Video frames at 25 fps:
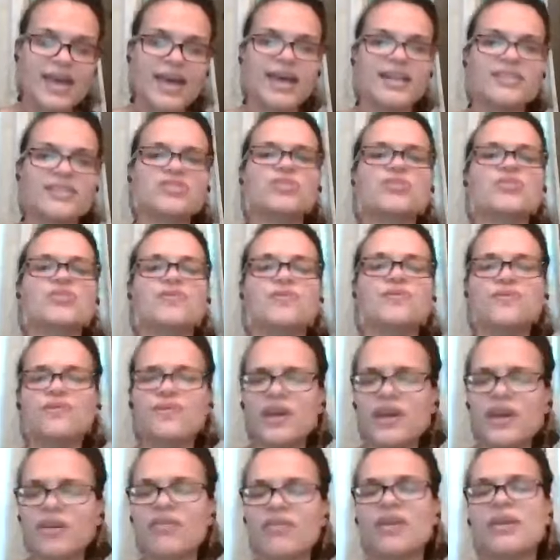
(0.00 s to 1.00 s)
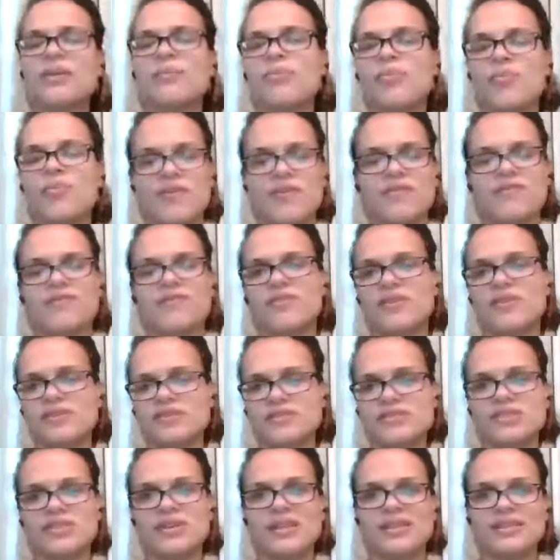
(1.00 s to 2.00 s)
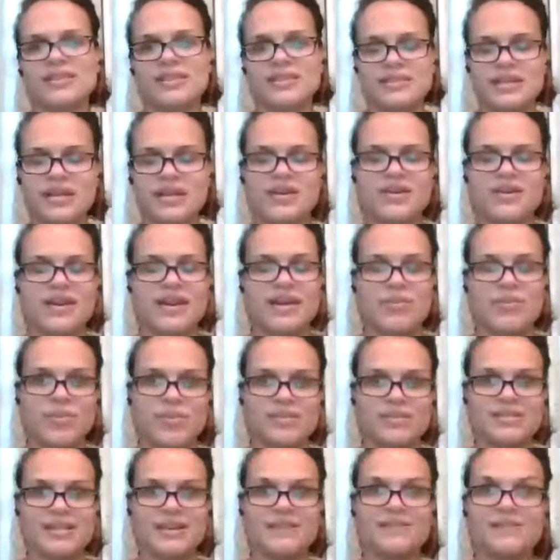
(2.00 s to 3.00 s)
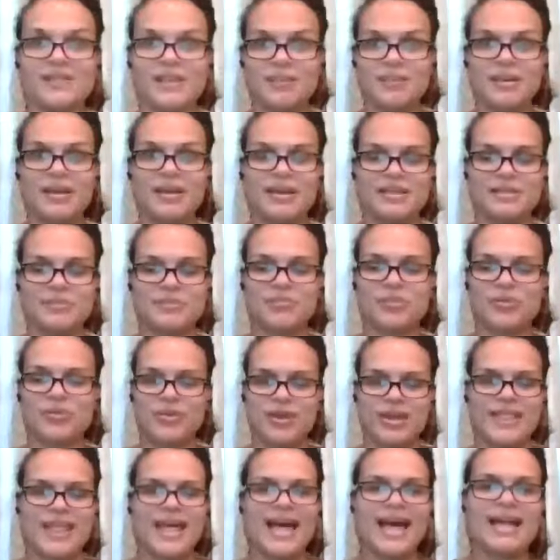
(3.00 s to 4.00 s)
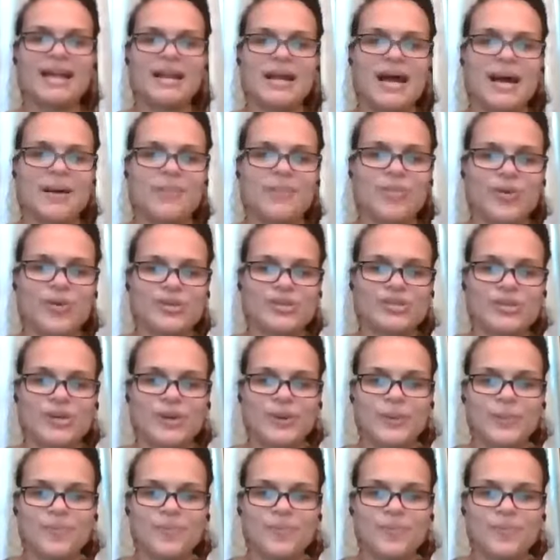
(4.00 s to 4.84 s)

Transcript: And so, it's very important for us to look at this area, and we'll definitely be exploring that uh, more so